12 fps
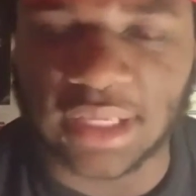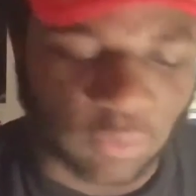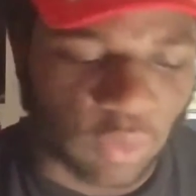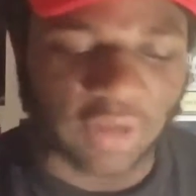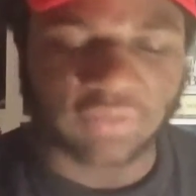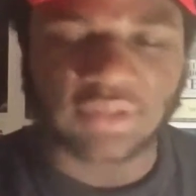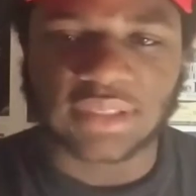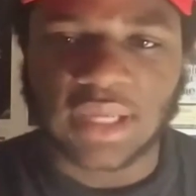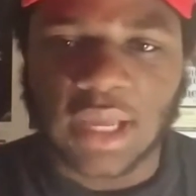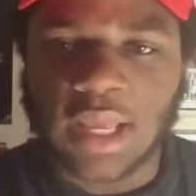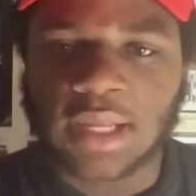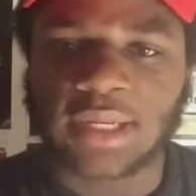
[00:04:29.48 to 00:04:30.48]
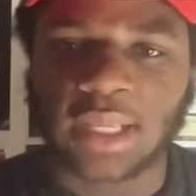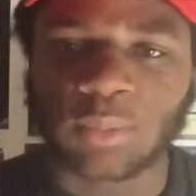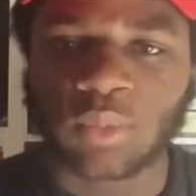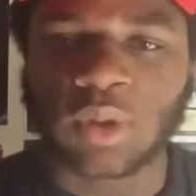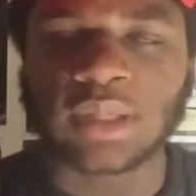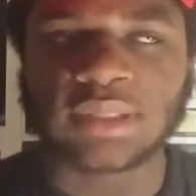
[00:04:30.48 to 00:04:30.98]
wife's
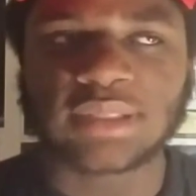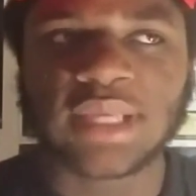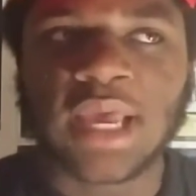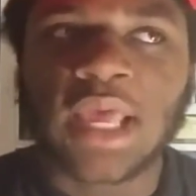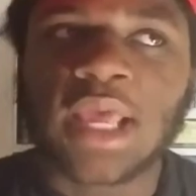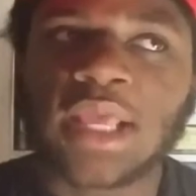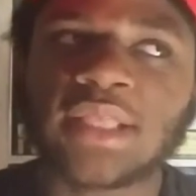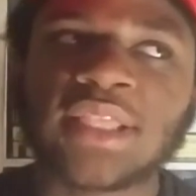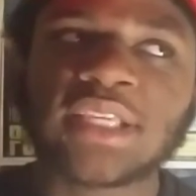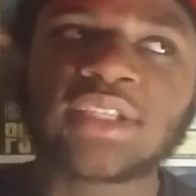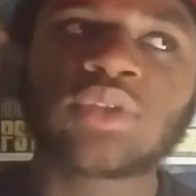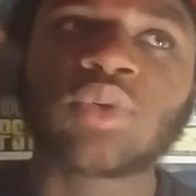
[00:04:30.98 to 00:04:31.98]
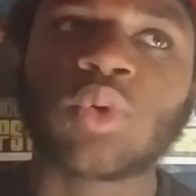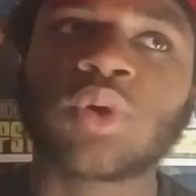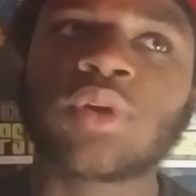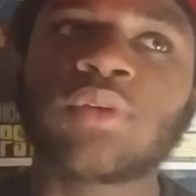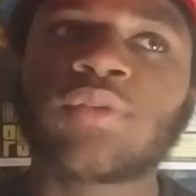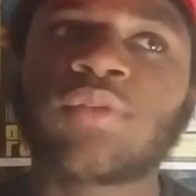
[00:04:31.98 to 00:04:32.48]
name was. This sort
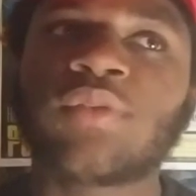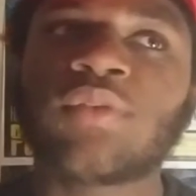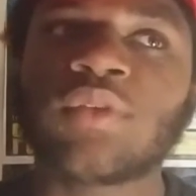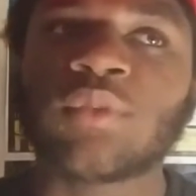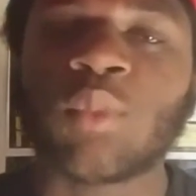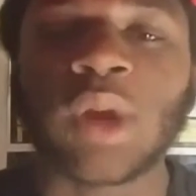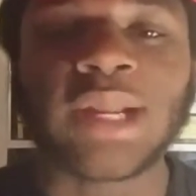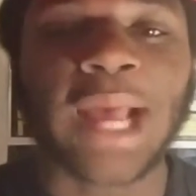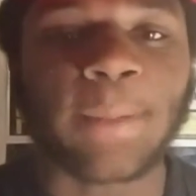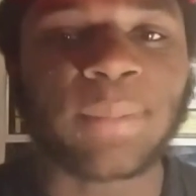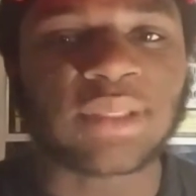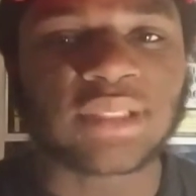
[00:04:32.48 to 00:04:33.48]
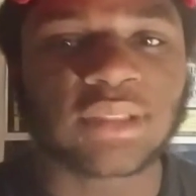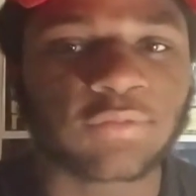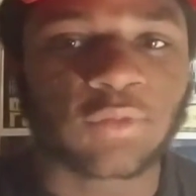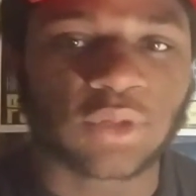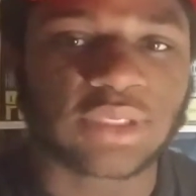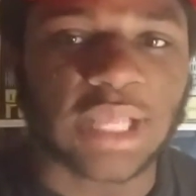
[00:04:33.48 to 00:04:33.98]
of, what happens in the
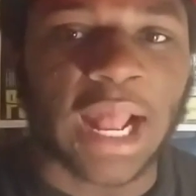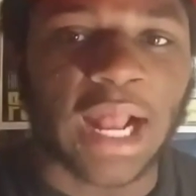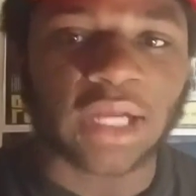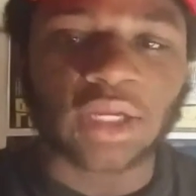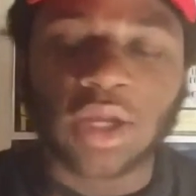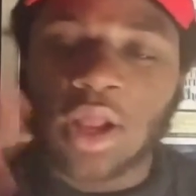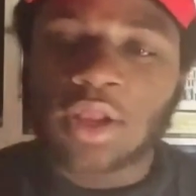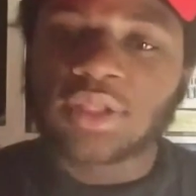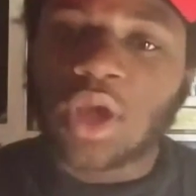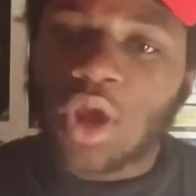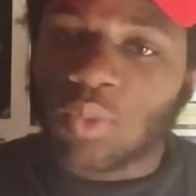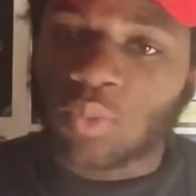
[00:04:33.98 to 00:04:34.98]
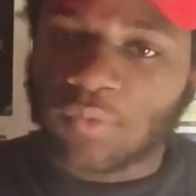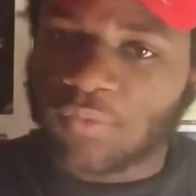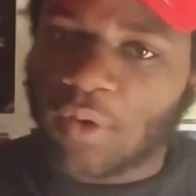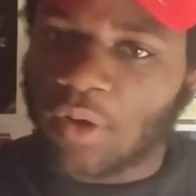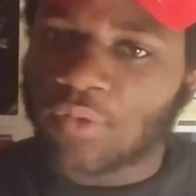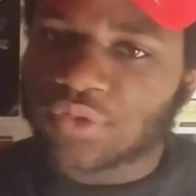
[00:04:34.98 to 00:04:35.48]
first act
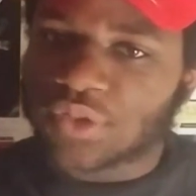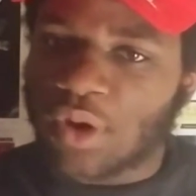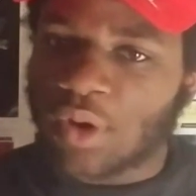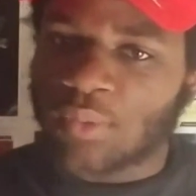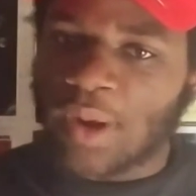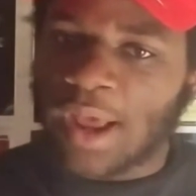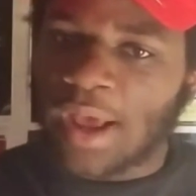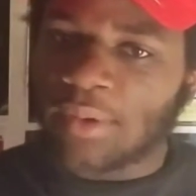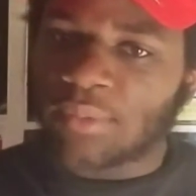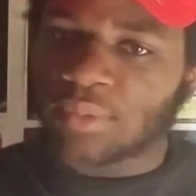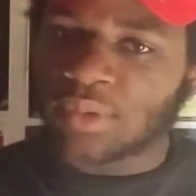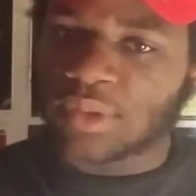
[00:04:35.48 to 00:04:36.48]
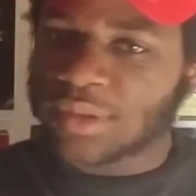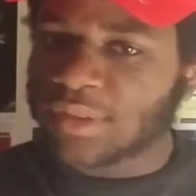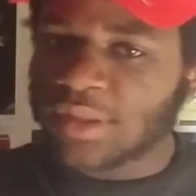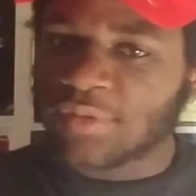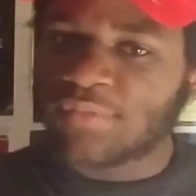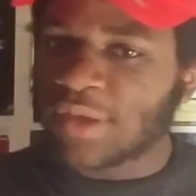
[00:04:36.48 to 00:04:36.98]
revolves around
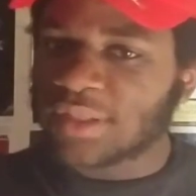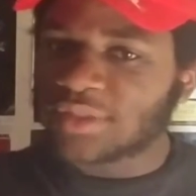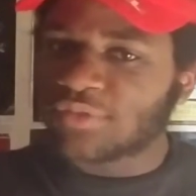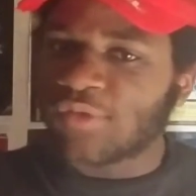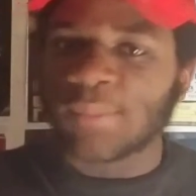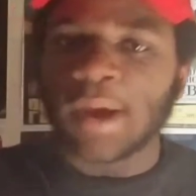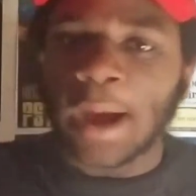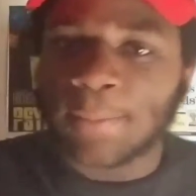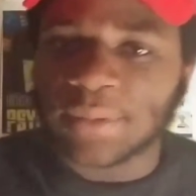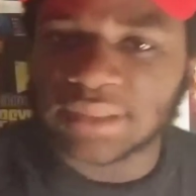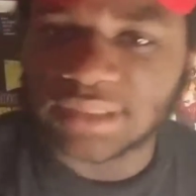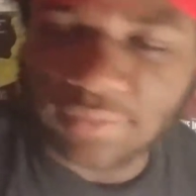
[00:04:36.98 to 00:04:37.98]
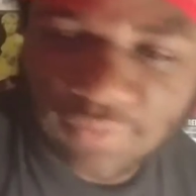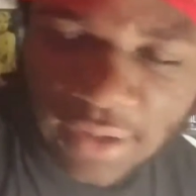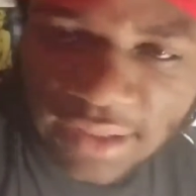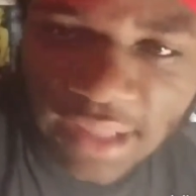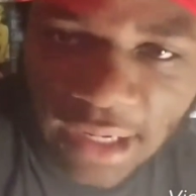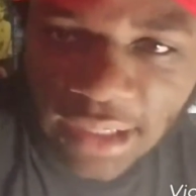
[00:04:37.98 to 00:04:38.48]
the events from Up and stuff
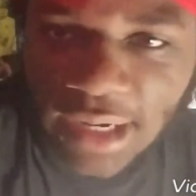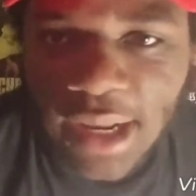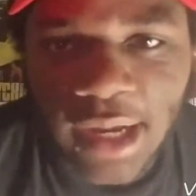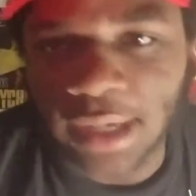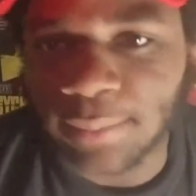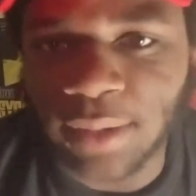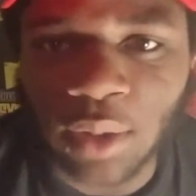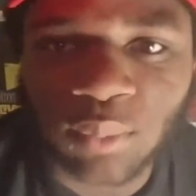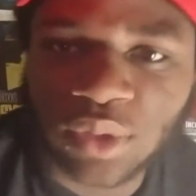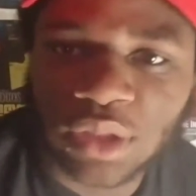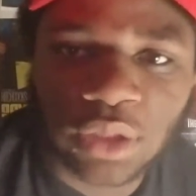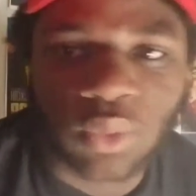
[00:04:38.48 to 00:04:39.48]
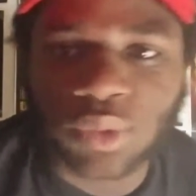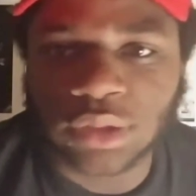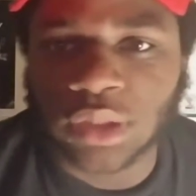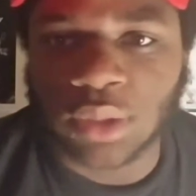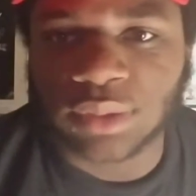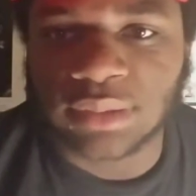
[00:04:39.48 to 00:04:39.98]
like that, and I'm not really going to
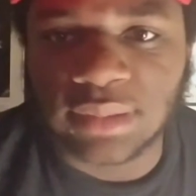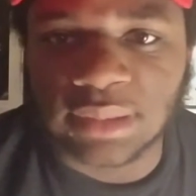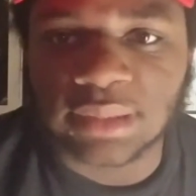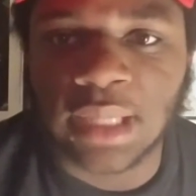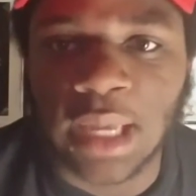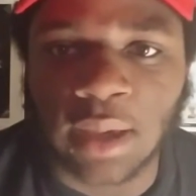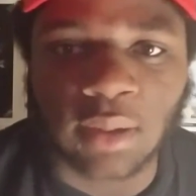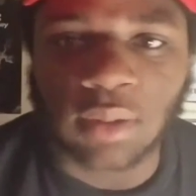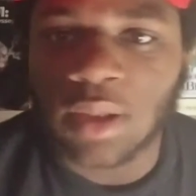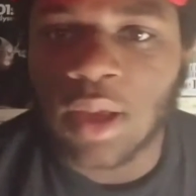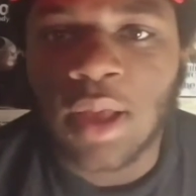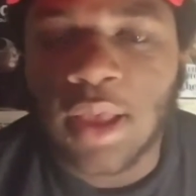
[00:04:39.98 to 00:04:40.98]
go in detail.